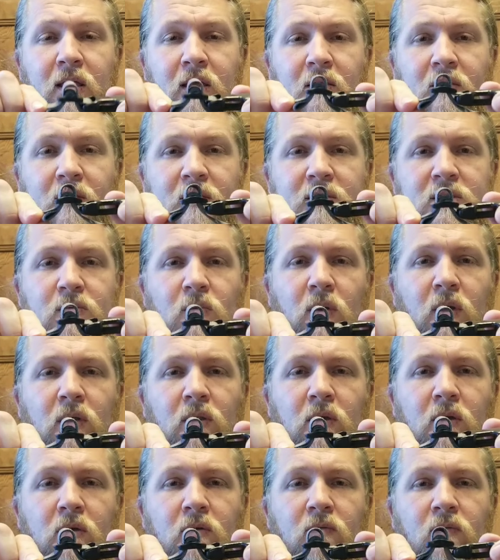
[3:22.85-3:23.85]
This is what you're
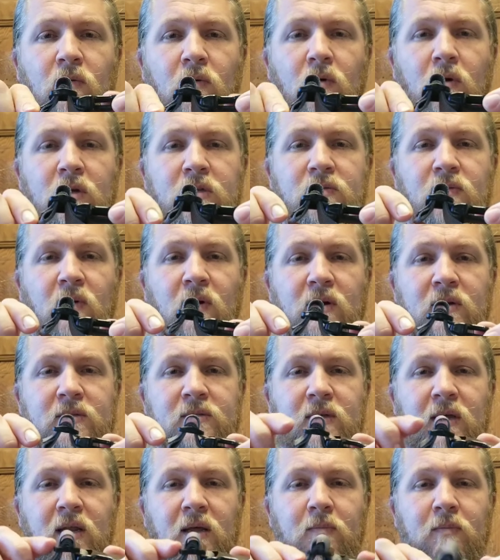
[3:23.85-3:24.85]
looking for as far as
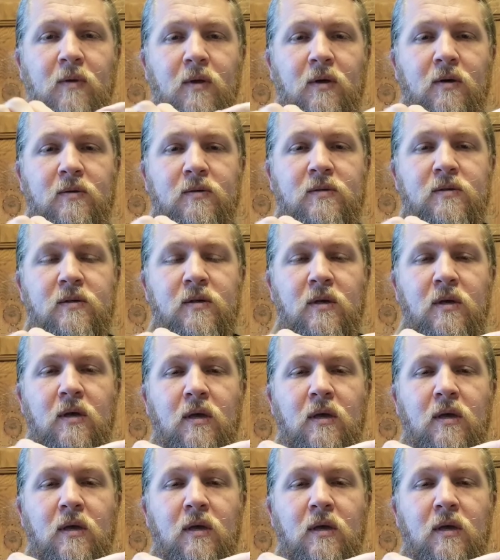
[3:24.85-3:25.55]
setup goes,